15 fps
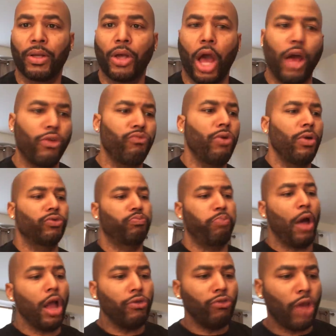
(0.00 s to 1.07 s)
I, we was
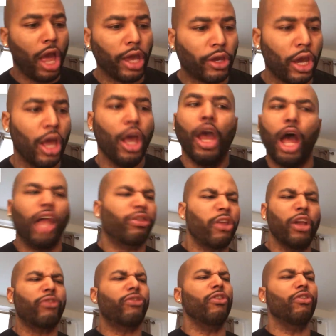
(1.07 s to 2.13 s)
butt naked. I
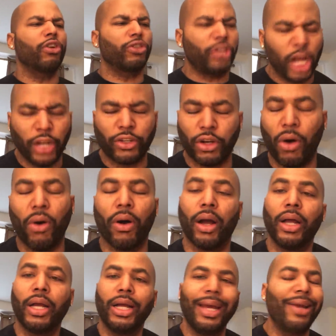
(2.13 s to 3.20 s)
think she's an attention
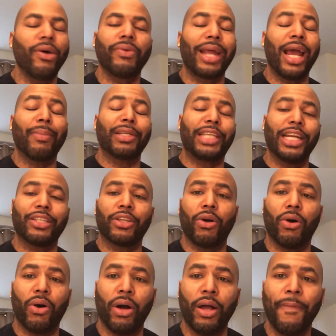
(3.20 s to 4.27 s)
whore. Ain't no damn attention
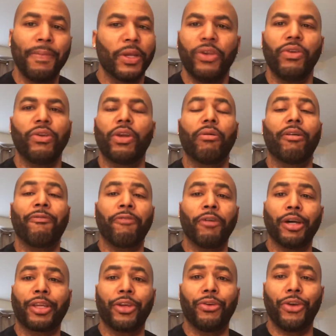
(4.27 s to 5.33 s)
whore. You don't know what the
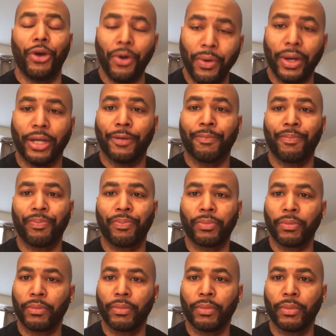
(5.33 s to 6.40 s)
fuck you doing.
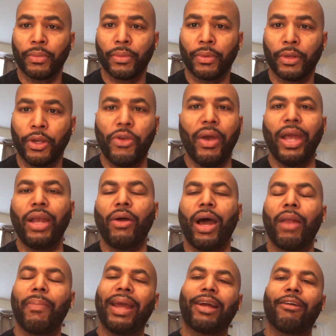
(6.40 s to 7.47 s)
You ain't know
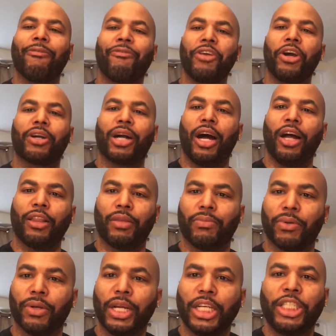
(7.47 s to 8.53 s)
how to make her feel
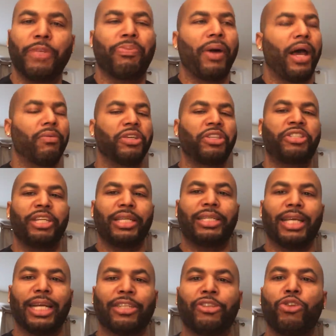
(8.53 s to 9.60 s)
comfortable. She probably was shit
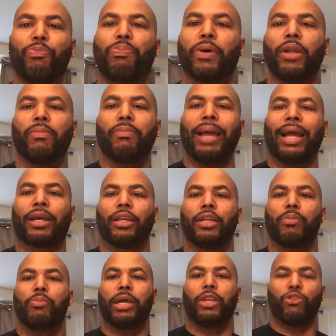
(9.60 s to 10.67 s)
testing you, pulling back a
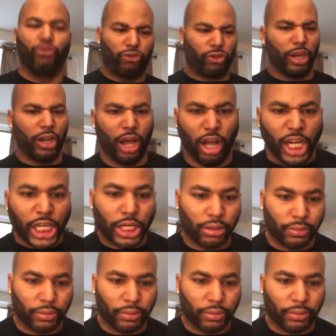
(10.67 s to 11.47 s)
little bit, and you sitting up